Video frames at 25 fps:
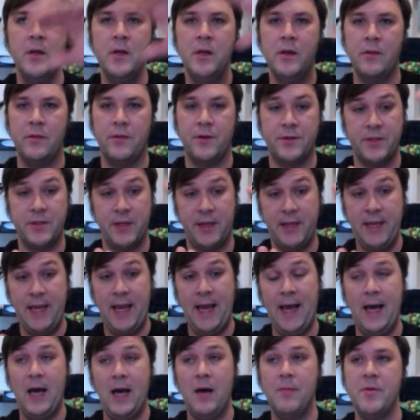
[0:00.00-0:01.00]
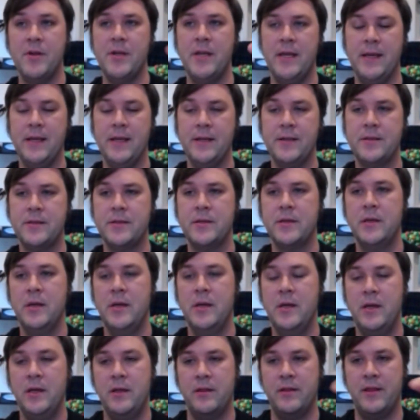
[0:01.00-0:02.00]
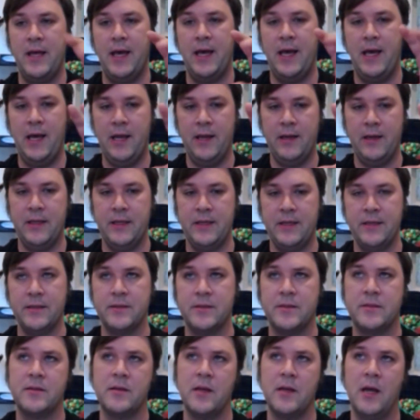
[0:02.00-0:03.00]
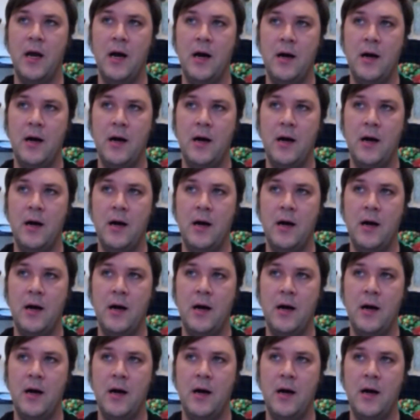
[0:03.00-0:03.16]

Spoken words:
There's a cabinet that is,